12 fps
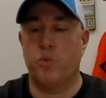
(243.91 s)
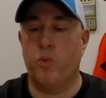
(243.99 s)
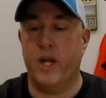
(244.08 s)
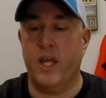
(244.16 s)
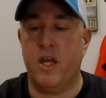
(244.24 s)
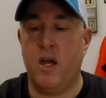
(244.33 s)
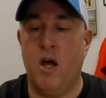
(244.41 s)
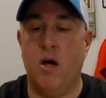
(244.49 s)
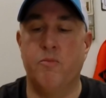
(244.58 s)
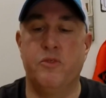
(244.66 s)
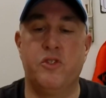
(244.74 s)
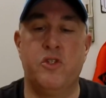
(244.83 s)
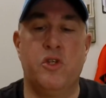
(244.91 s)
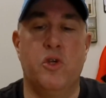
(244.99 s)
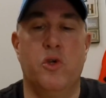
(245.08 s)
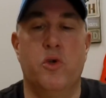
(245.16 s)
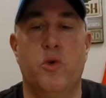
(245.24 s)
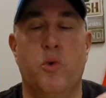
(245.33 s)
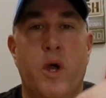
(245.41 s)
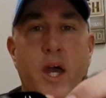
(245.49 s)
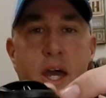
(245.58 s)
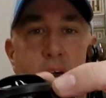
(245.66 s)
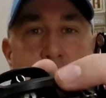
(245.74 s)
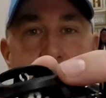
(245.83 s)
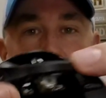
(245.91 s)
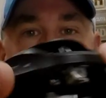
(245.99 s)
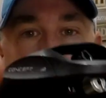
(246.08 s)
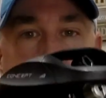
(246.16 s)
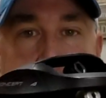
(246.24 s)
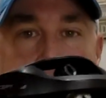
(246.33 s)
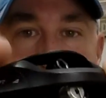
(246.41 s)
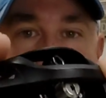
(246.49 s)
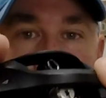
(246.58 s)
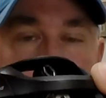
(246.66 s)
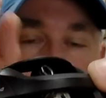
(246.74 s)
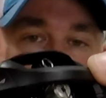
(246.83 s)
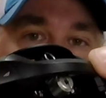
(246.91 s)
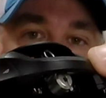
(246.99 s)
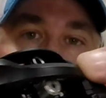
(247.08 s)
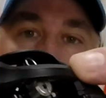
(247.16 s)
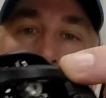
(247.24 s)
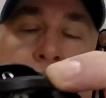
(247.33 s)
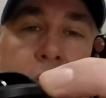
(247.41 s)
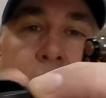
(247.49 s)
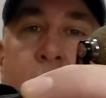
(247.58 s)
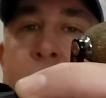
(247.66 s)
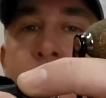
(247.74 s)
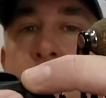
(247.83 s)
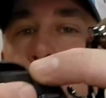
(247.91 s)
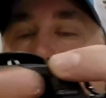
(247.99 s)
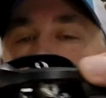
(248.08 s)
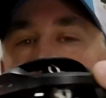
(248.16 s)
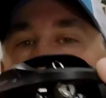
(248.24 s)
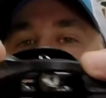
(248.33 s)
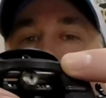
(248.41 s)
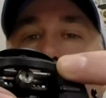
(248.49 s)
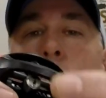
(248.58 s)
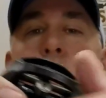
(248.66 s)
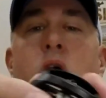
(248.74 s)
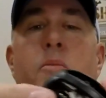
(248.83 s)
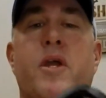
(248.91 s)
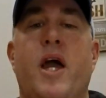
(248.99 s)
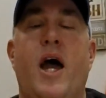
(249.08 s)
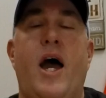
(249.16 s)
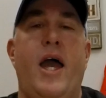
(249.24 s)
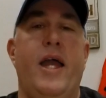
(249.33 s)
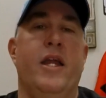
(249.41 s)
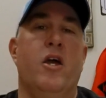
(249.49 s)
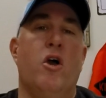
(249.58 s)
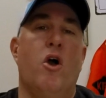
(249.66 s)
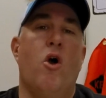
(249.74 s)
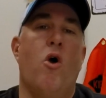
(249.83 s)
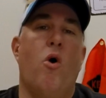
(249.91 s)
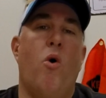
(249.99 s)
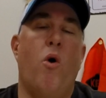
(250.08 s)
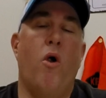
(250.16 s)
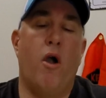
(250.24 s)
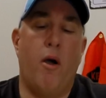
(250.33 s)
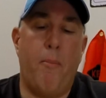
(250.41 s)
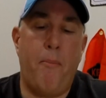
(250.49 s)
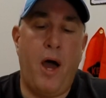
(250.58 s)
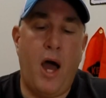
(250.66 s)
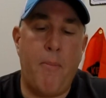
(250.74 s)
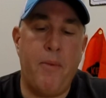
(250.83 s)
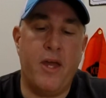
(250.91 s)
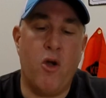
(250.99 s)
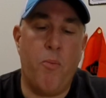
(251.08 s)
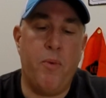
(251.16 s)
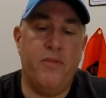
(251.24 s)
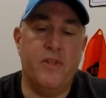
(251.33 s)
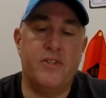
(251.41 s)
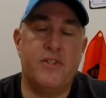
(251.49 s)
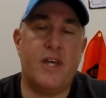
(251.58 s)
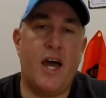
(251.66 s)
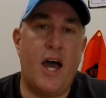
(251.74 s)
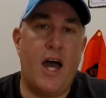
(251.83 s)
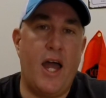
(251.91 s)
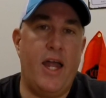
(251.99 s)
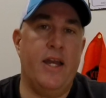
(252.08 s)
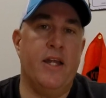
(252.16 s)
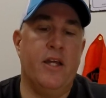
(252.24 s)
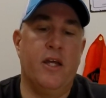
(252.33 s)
when it comes to taking a Q-tip and doing the worm guide, or popping open the side